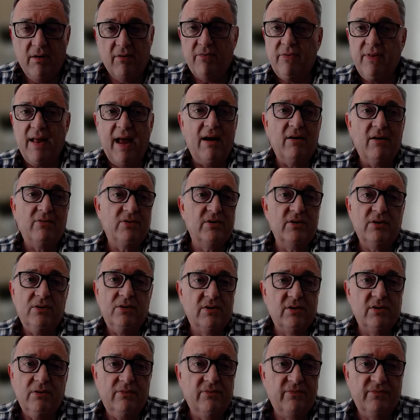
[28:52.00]

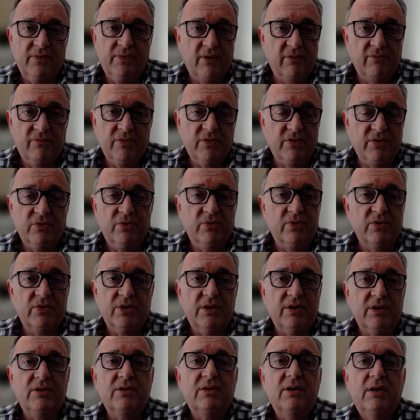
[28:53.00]
thousands of
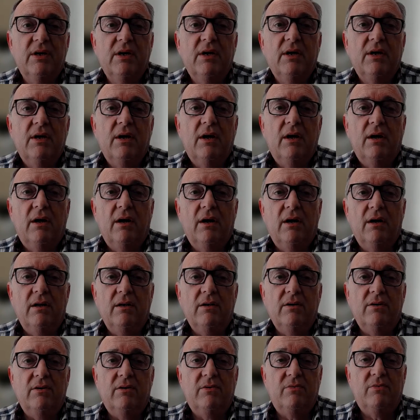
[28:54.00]
resources.
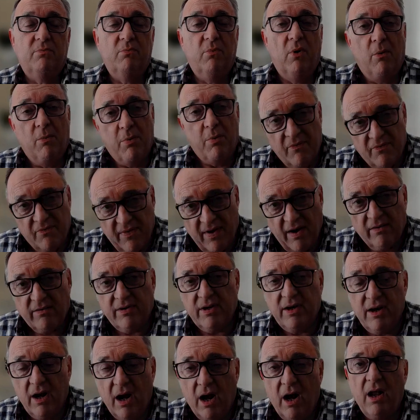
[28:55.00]
And what we found
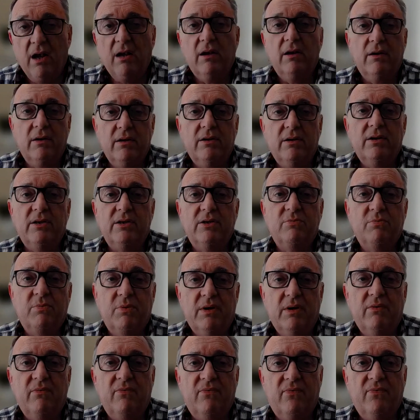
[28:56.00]
in Ireland is
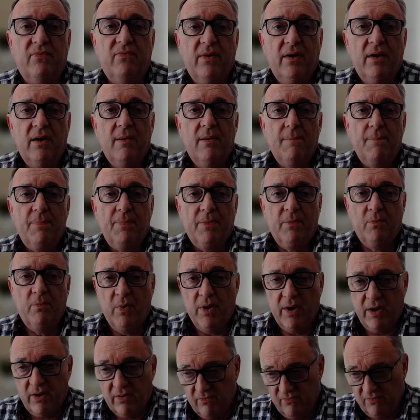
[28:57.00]

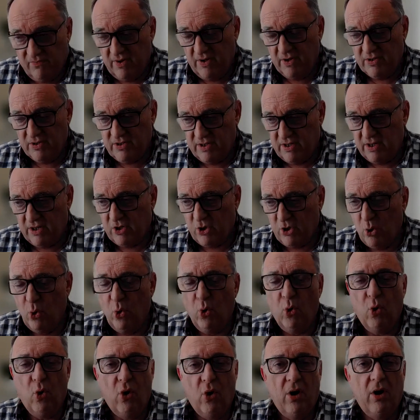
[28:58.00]
we converted a
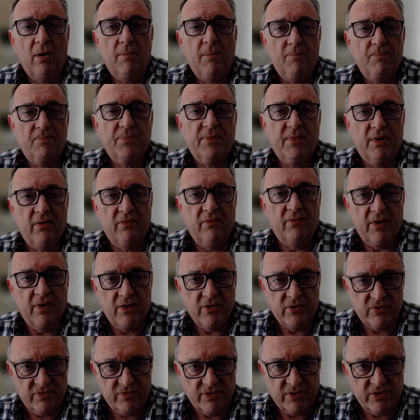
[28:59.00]
core of those